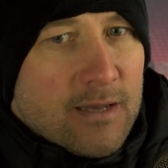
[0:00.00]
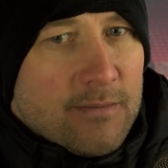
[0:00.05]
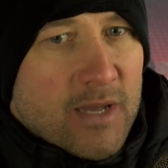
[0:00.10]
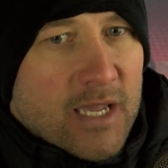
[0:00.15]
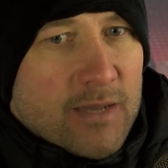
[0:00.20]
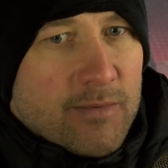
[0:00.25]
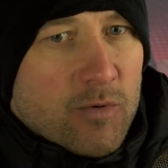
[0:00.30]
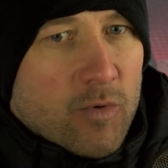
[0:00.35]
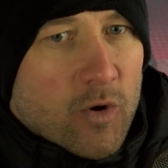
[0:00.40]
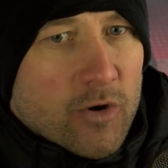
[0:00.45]

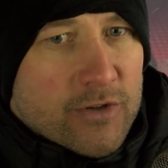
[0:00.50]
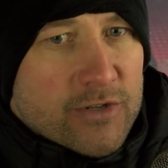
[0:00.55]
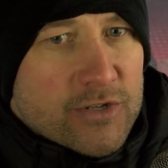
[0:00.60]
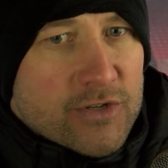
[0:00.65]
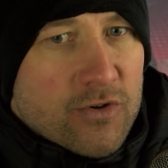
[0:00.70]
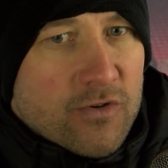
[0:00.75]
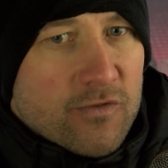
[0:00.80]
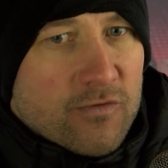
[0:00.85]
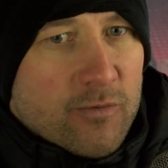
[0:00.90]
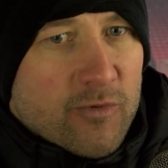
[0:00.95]
Maybe one or
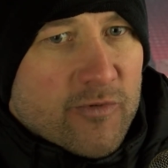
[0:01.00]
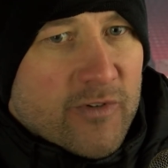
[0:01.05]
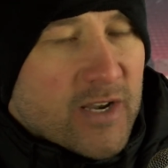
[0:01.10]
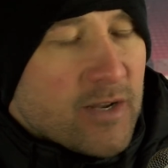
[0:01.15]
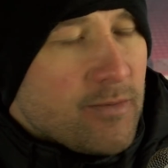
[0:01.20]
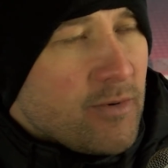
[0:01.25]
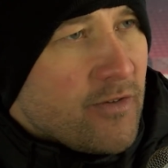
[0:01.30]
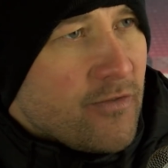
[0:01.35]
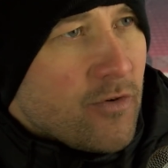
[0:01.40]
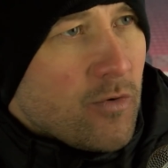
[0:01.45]
two of them have
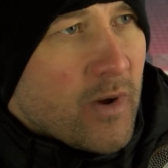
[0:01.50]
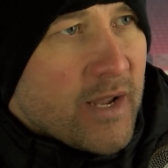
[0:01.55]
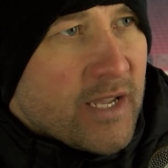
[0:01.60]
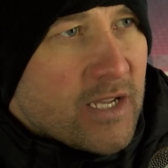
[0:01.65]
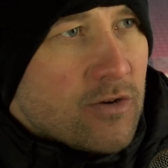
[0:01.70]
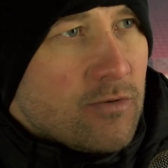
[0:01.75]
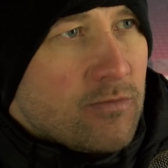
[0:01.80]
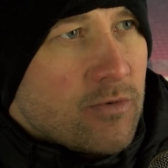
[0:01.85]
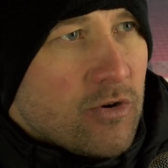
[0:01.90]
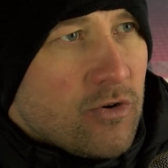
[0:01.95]
had a bit of a
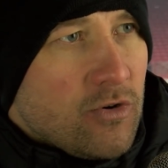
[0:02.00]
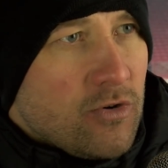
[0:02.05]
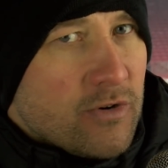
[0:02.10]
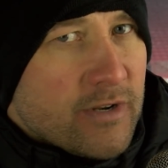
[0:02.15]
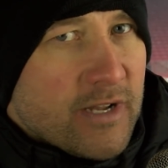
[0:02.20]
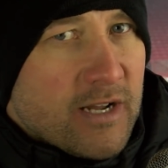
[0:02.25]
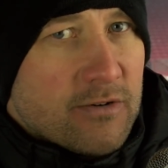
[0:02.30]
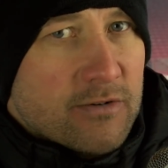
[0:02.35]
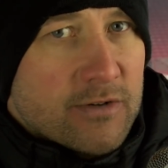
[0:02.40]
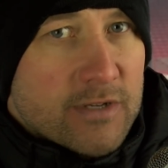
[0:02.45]
wake-up call
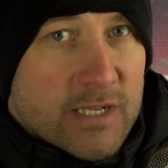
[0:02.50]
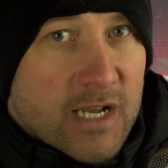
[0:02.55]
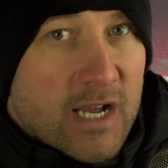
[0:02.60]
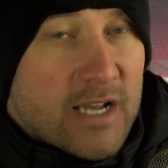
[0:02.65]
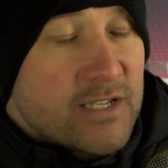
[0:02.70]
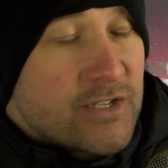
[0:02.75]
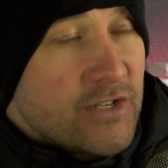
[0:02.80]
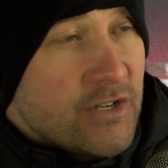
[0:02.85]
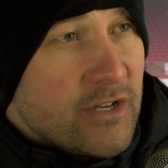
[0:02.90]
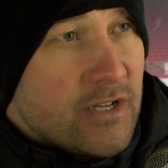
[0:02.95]
now, because
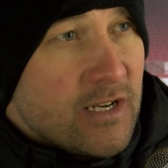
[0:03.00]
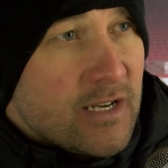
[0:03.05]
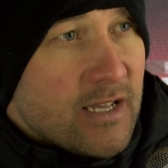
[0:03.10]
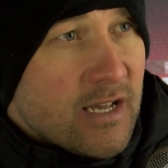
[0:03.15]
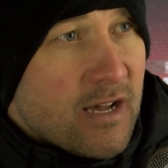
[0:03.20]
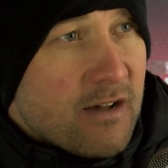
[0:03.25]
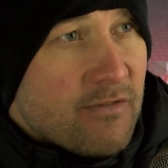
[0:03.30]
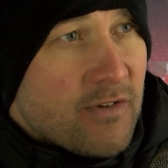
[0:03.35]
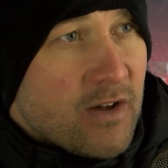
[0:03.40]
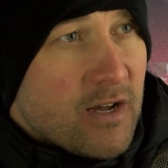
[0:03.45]
I certainly
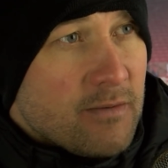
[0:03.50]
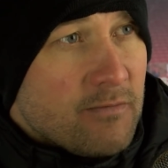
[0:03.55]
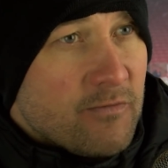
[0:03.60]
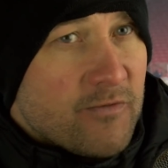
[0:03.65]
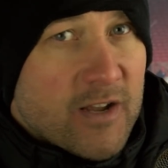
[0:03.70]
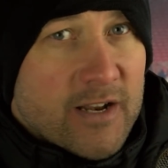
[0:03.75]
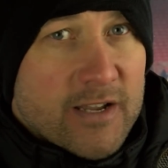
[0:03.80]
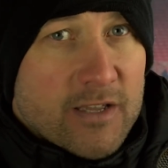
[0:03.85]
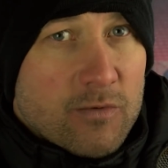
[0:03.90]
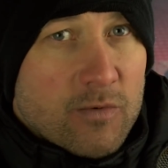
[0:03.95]
have. I'm
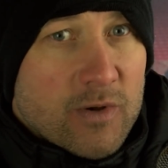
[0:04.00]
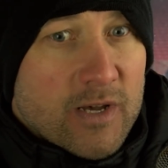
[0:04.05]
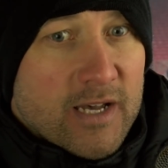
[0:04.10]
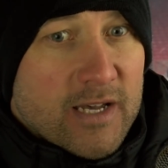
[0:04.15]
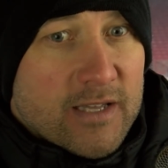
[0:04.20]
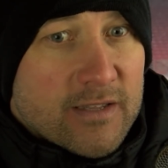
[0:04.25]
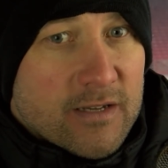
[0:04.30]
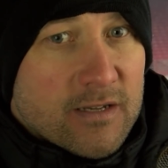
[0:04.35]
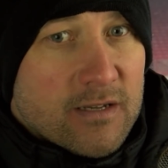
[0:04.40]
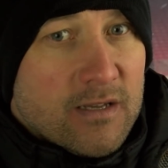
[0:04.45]
very
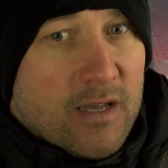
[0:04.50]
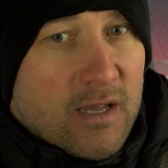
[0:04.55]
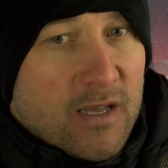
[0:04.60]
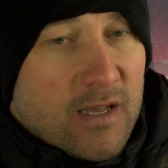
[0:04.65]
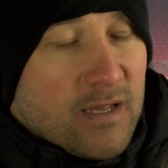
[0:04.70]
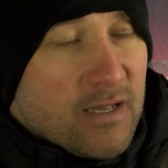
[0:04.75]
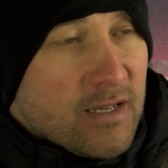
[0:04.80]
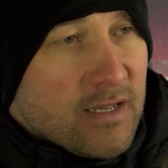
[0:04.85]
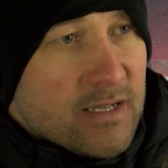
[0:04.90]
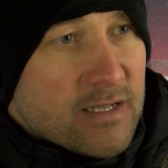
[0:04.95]
aware that
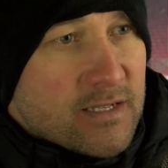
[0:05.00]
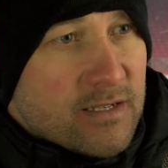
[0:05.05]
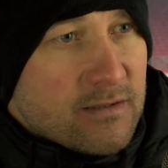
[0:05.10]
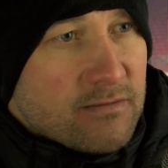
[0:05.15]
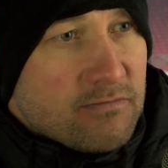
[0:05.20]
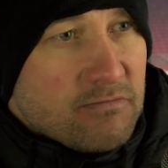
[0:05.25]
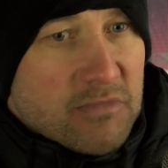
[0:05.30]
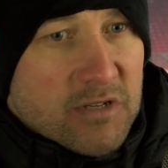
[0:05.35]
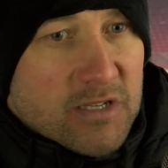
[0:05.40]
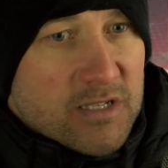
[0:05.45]

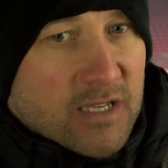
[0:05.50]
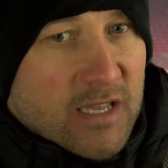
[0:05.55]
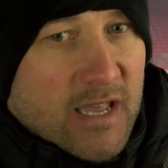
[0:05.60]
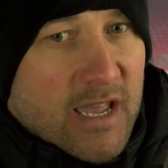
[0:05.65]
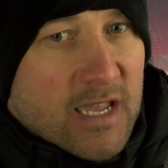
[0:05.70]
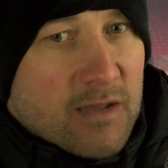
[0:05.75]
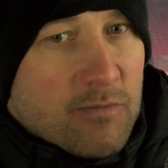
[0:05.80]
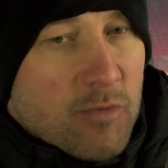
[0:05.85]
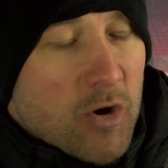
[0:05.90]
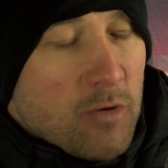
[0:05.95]
it's
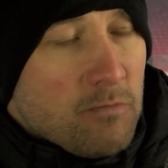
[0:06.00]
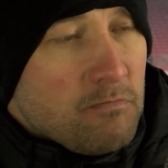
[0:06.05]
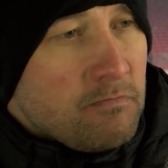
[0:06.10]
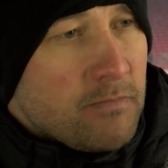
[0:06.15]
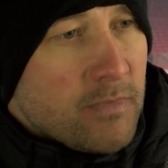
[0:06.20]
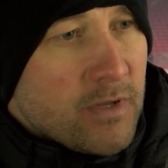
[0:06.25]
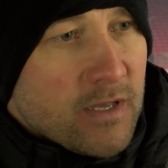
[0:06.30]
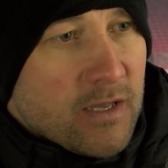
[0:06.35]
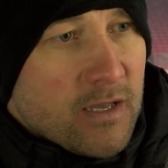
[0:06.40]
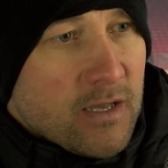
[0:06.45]
game
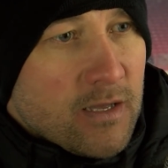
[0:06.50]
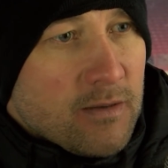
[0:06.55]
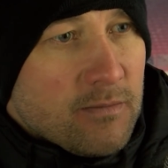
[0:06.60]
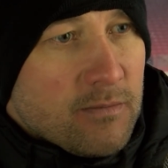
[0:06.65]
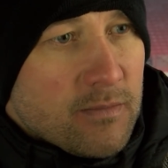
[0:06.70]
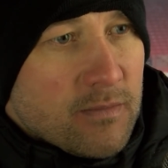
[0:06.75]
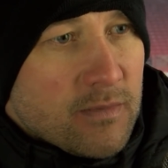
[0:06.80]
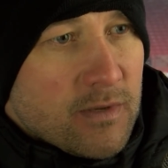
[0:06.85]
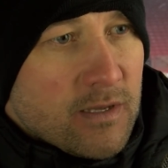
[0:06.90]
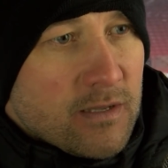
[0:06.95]
on.
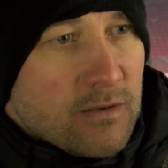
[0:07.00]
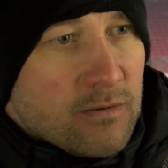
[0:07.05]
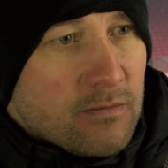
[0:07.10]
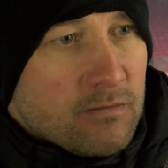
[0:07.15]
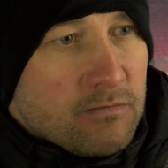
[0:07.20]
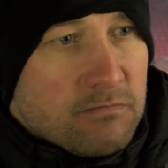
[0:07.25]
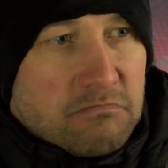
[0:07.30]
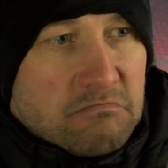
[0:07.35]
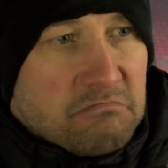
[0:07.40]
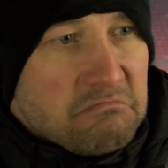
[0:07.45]

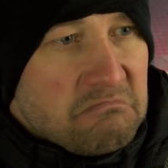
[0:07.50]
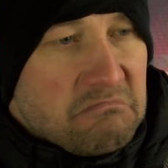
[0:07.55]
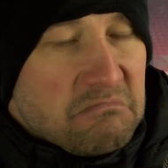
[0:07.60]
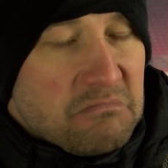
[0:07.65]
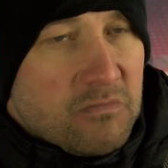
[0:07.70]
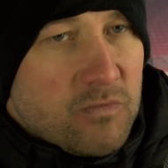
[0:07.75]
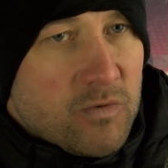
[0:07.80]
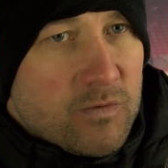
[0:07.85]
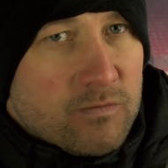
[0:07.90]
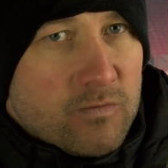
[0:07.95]
And
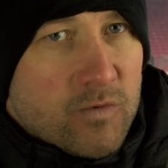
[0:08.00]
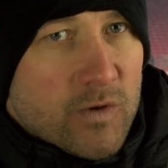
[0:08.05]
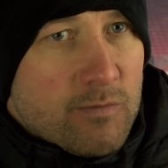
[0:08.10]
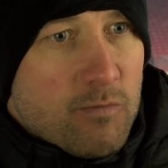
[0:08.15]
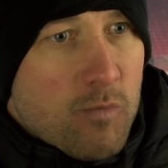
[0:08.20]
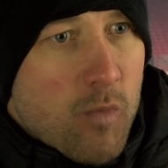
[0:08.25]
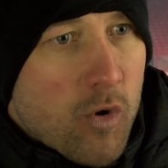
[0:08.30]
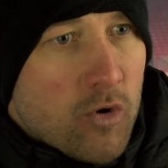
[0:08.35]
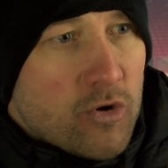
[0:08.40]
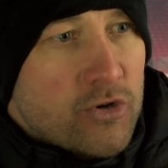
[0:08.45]
we
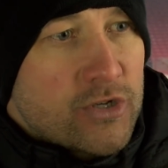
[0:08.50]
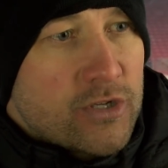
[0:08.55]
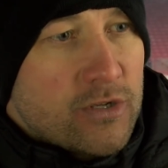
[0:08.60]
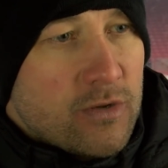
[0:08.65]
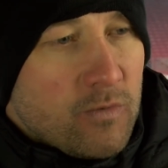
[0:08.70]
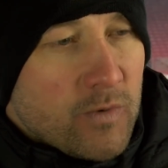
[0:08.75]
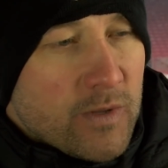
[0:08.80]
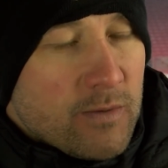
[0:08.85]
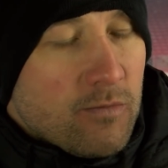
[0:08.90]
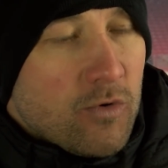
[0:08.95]

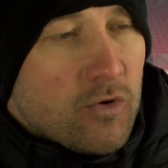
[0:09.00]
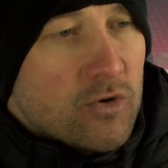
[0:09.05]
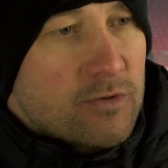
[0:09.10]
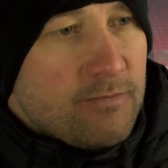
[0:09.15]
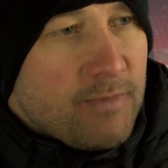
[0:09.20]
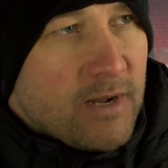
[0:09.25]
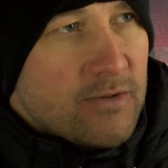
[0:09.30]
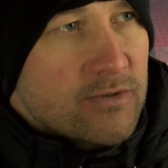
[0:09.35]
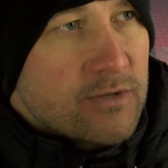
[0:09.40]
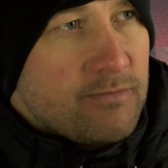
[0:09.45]
must
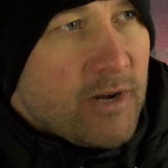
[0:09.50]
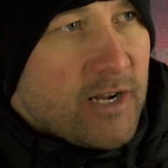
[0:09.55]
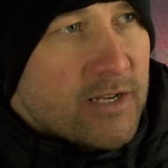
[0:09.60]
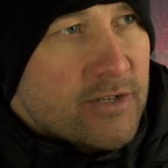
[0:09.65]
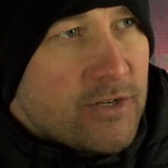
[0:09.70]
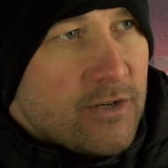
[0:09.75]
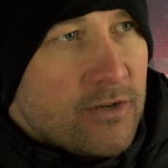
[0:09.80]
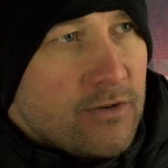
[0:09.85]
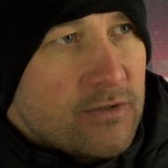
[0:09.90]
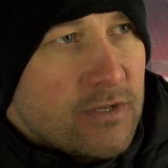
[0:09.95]
bounce
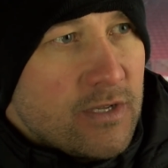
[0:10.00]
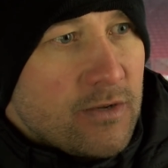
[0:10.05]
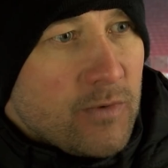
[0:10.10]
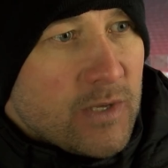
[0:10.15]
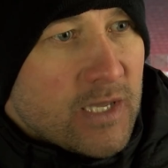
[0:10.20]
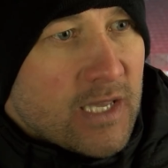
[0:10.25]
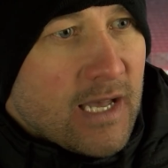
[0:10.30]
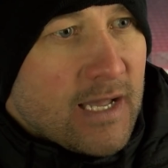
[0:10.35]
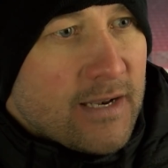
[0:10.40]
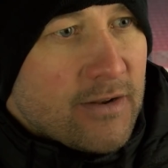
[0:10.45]
back Tuesday.
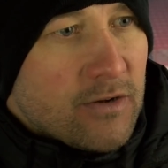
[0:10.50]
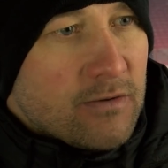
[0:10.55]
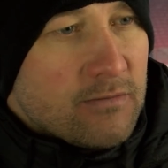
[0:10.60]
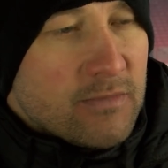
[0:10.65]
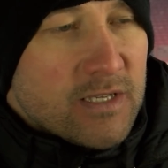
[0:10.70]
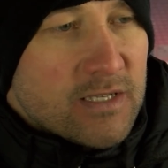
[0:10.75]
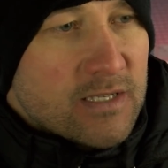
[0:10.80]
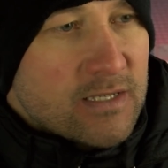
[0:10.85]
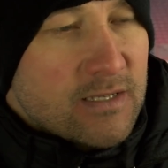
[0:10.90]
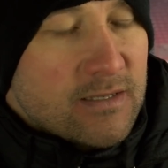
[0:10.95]
We cannot.
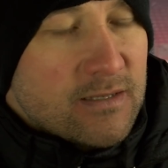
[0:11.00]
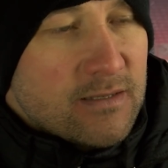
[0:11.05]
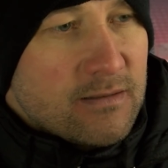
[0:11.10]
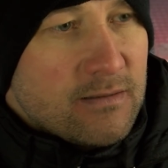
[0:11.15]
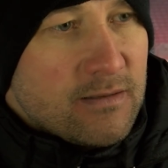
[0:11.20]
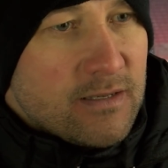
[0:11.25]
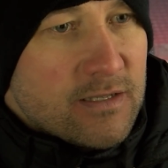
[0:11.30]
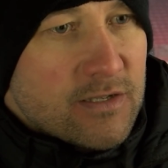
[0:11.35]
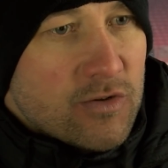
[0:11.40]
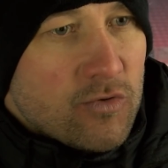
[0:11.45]

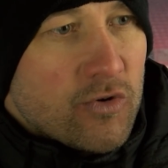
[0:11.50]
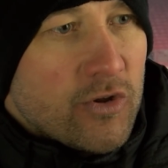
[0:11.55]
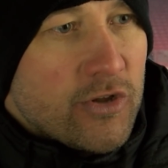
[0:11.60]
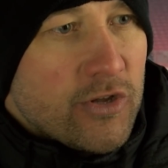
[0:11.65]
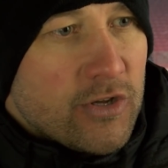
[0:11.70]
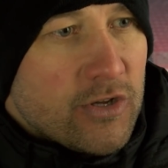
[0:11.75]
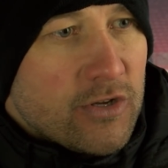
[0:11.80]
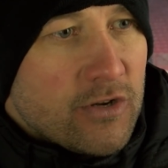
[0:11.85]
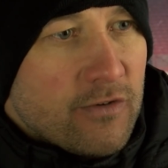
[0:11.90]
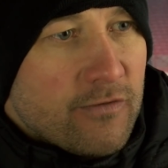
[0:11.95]
It's
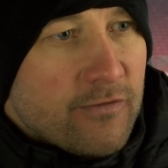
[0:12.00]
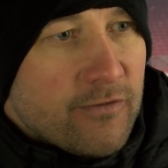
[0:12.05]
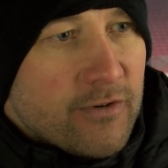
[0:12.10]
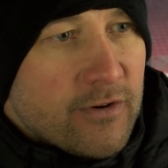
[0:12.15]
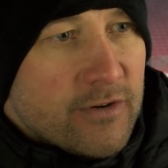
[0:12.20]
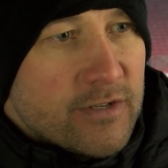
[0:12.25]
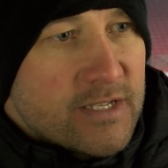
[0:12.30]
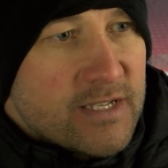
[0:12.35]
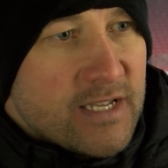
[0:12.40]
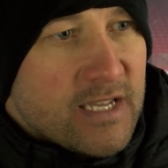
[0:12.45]
unheard of
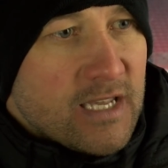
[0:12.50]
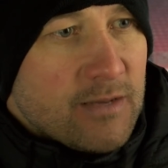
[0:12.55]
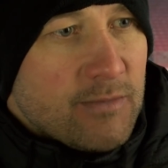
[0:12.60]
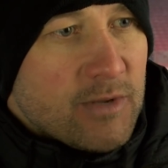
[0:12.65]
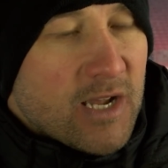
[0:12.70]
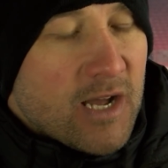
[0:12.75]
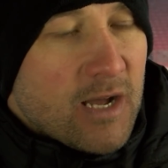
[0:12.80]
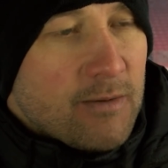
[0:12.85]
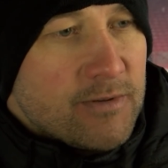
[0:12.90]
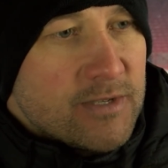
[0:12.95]
for a team
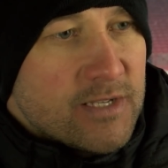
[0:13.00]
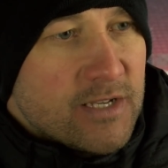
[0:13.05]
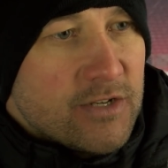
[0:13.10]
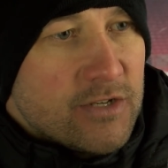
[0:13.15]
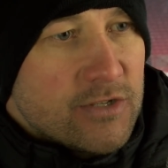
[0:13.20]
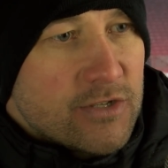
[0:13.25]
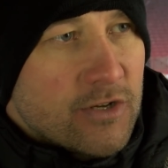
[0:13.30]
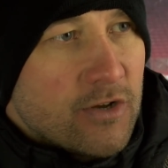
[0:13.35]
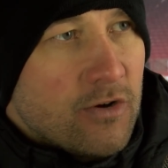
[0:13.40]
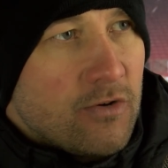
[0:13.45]
in our
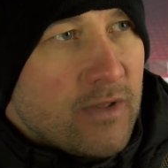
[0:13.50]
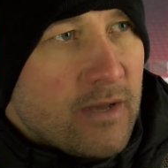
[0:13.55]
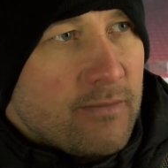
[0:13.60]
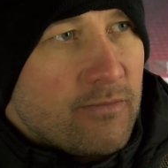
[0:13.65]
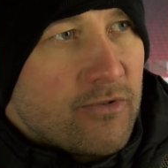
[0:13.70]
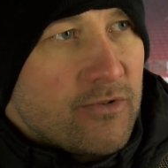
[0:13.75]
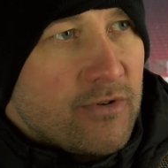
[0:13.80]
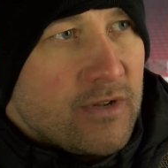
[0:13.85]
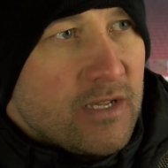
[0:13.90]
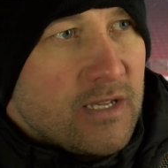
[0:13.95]
position to go
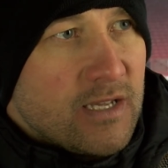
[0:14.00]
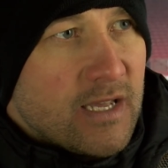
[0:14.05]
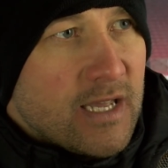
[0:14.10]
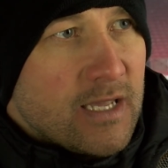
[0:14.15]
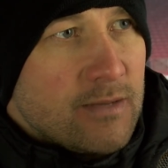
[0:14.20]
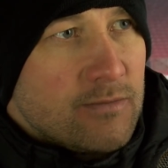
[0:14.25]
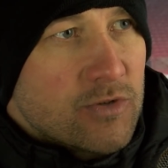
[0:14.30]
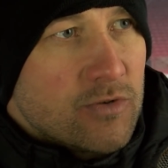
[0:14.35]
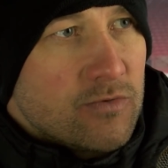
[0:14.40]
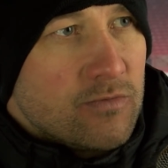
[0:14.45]
them 3
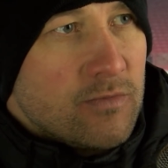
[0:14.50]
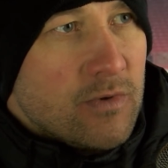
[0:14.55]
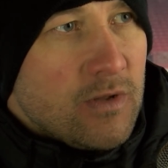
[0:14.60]
games